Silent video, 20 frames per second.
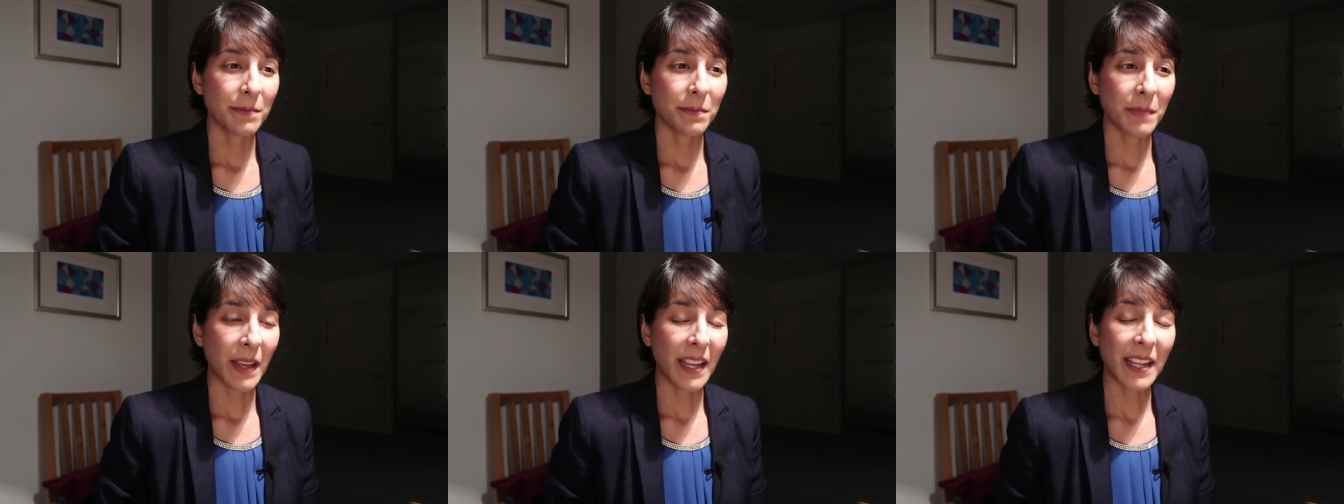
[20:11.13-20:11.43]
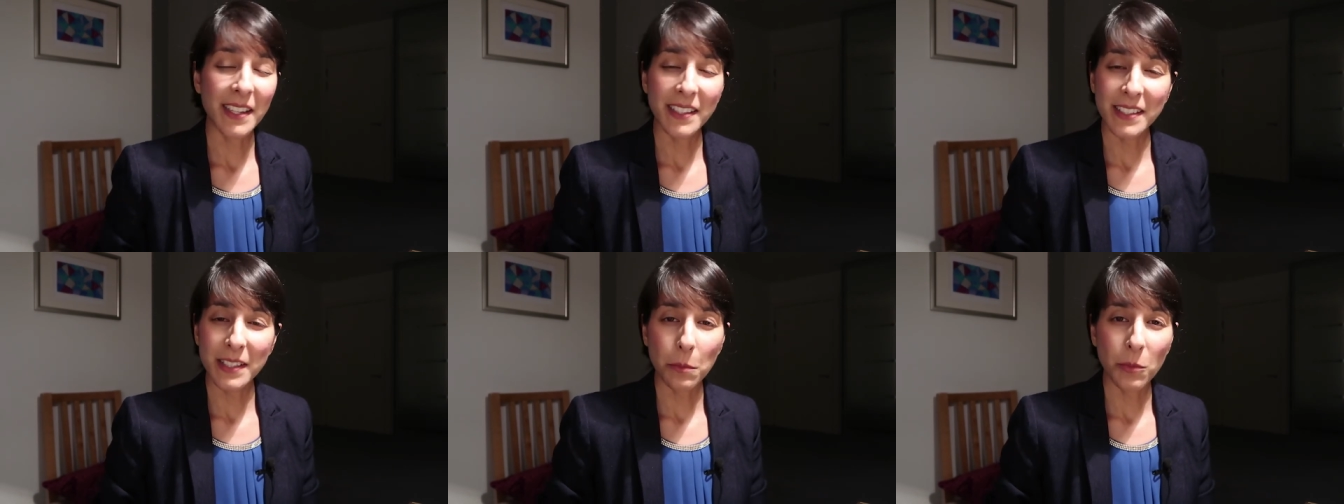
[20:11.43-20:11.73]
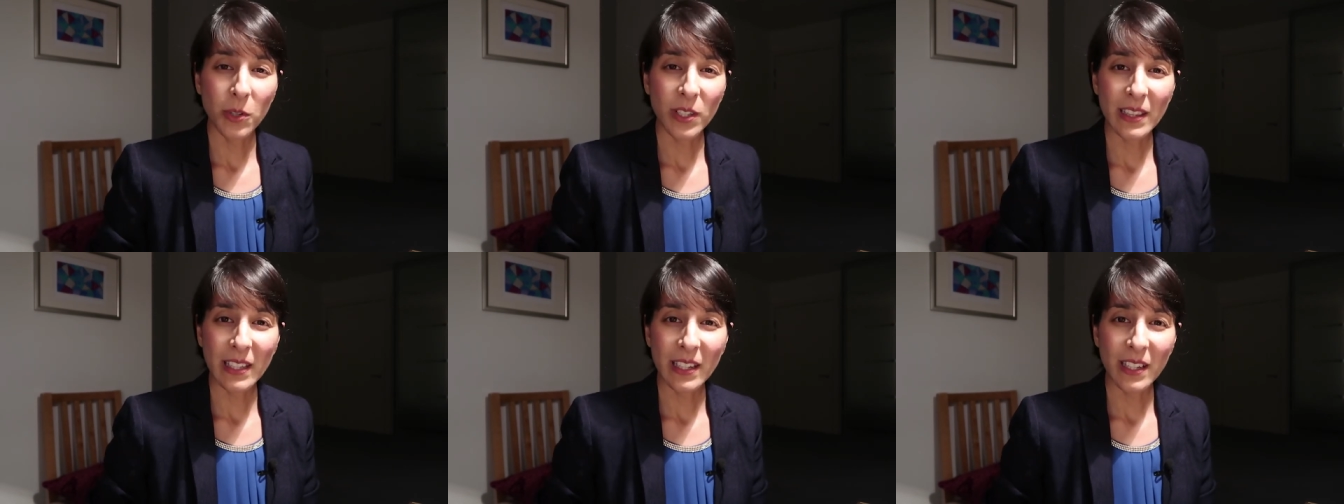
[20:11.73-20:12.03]
making
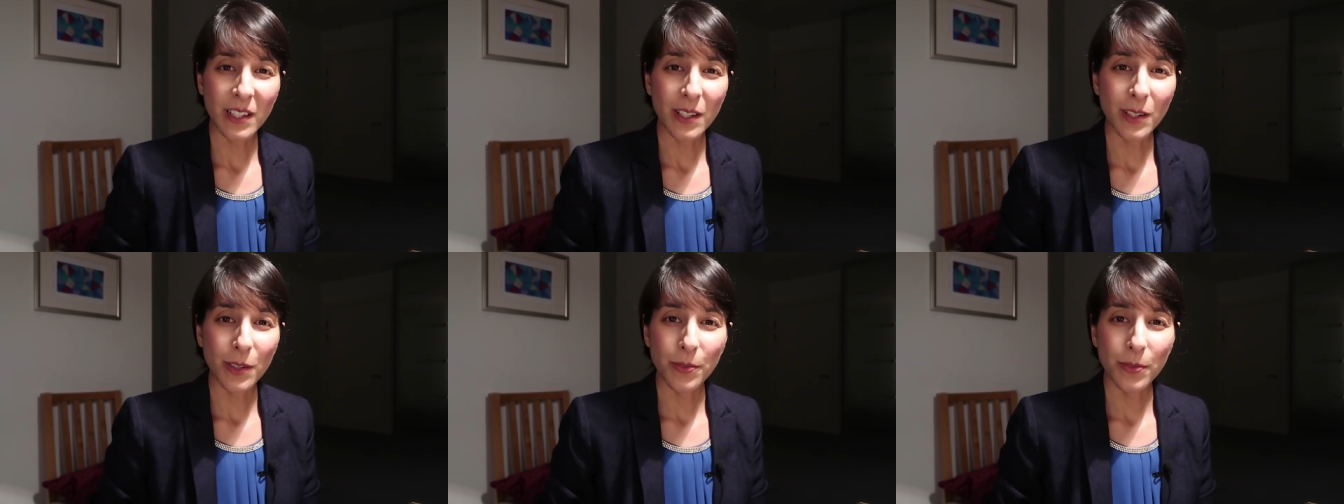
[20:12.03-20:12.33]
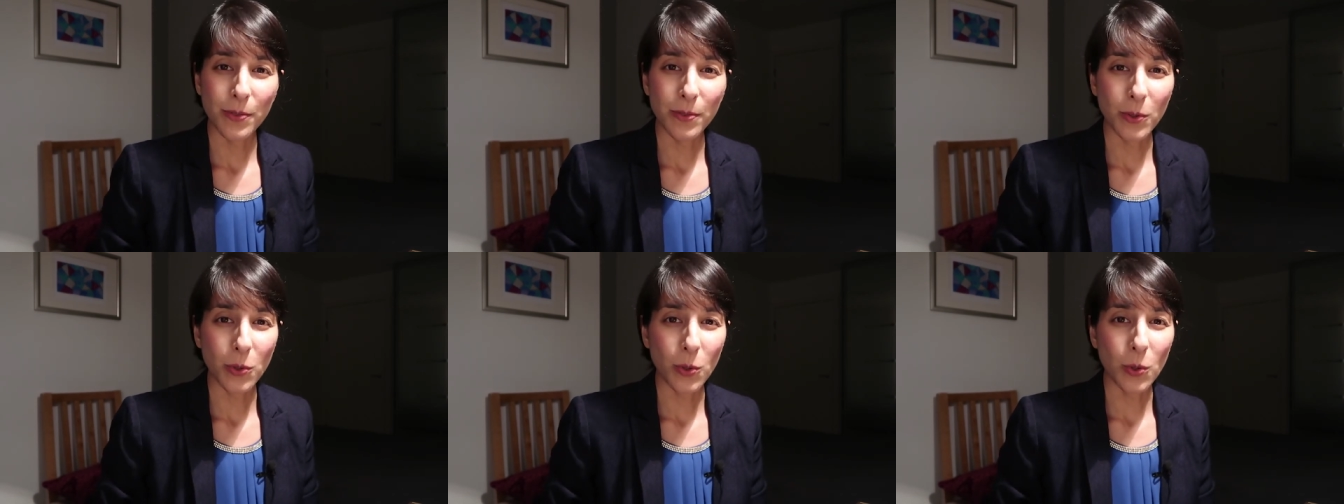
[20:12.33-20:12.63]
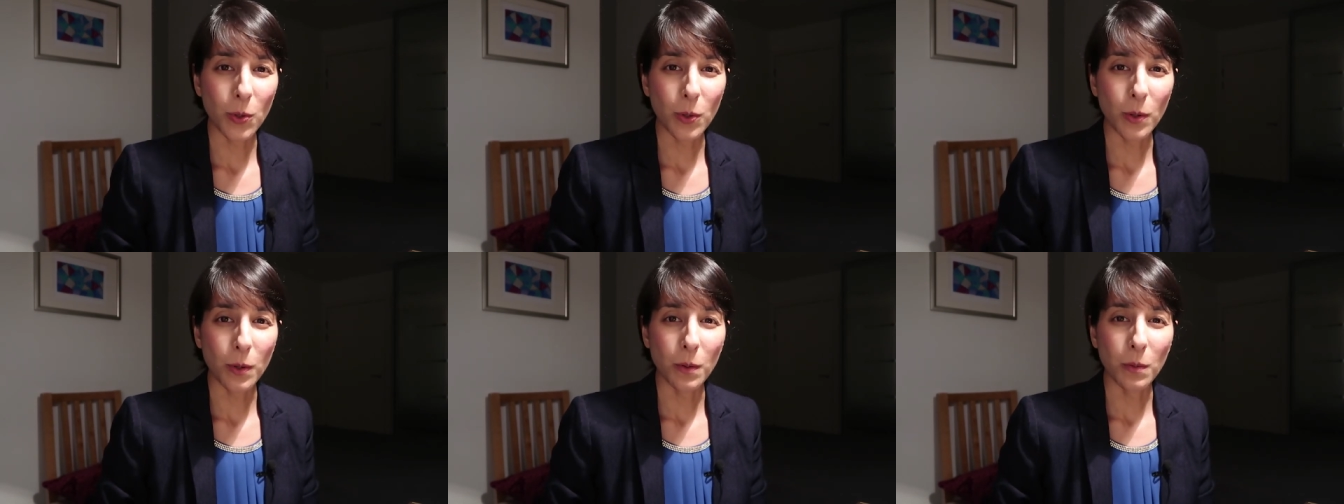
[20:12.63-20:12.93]
someone laugh
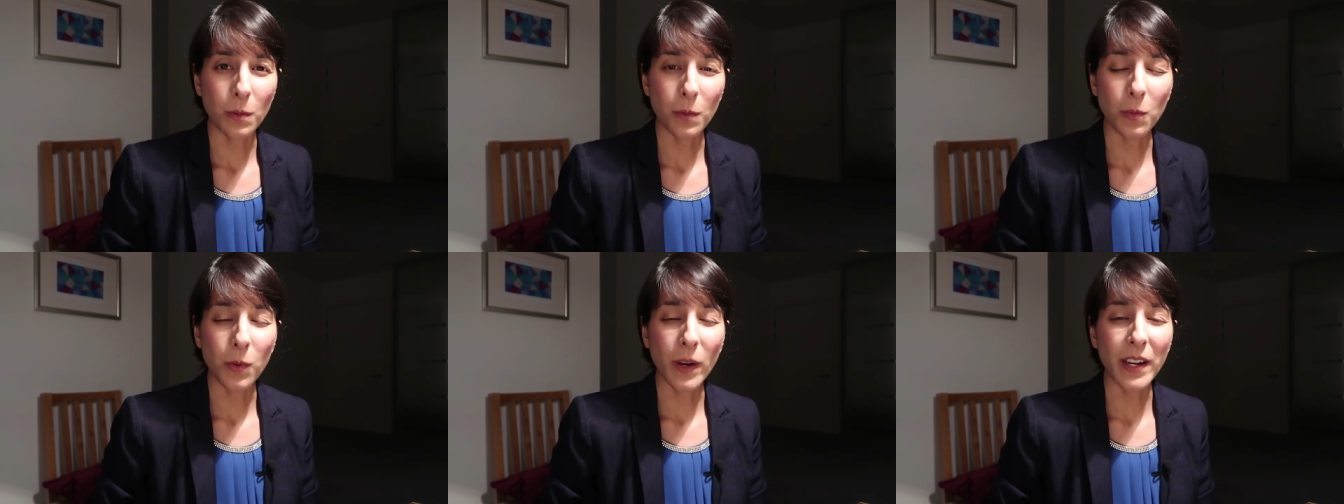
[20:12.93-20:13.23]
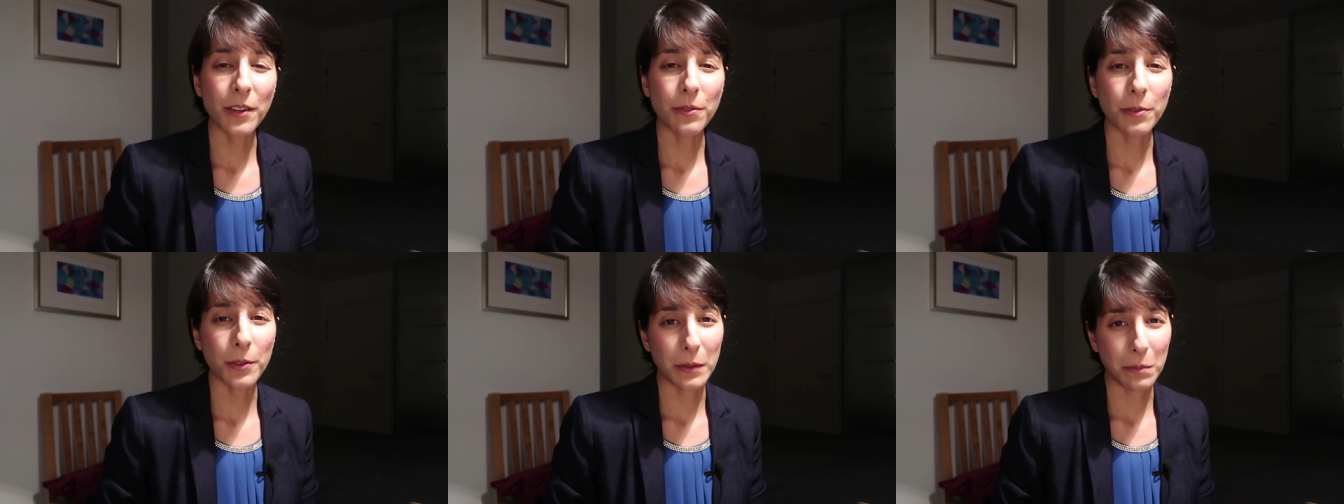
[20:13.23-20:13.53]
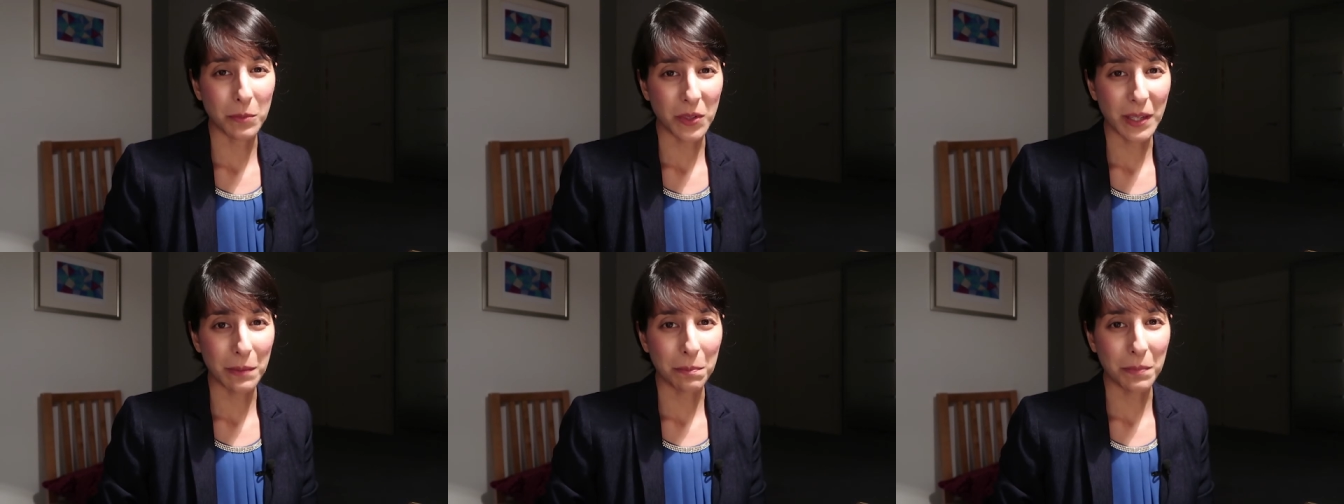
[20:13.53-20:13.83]
or whatever it
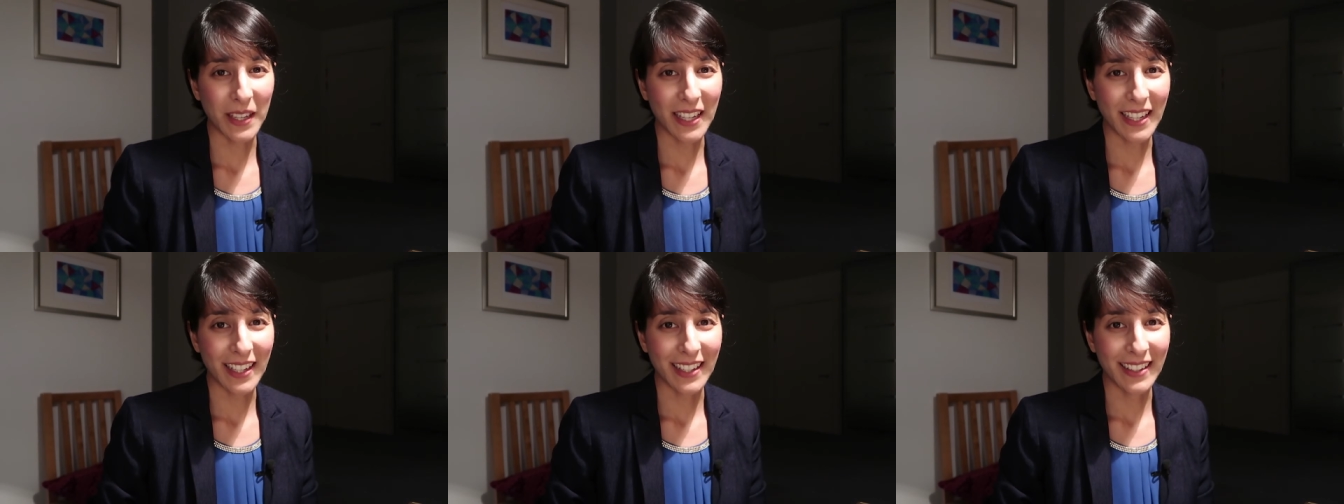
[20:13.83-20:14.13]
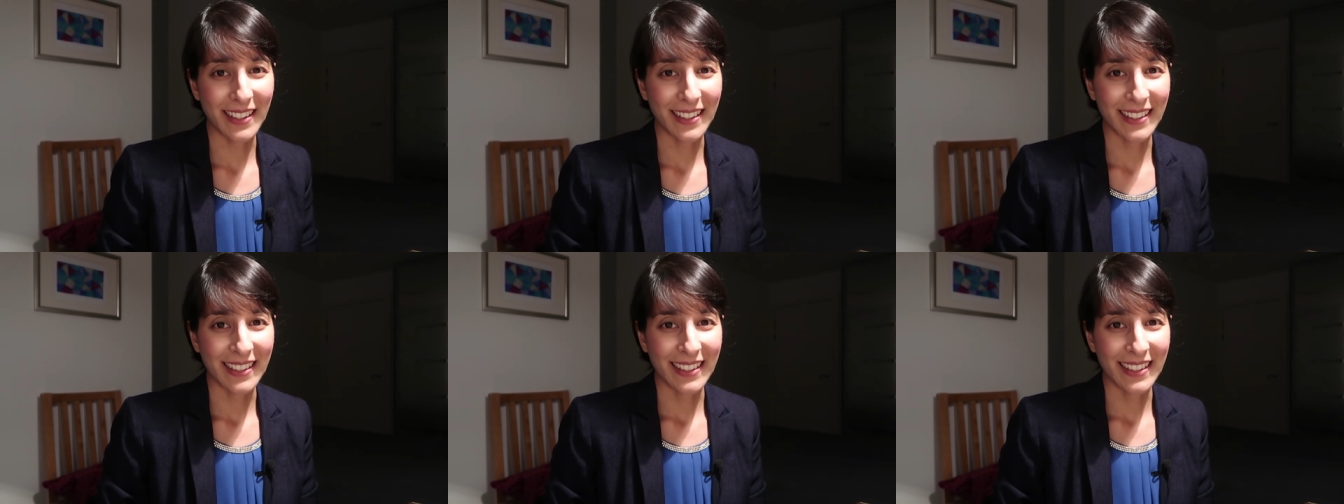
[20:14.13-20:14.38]
might be.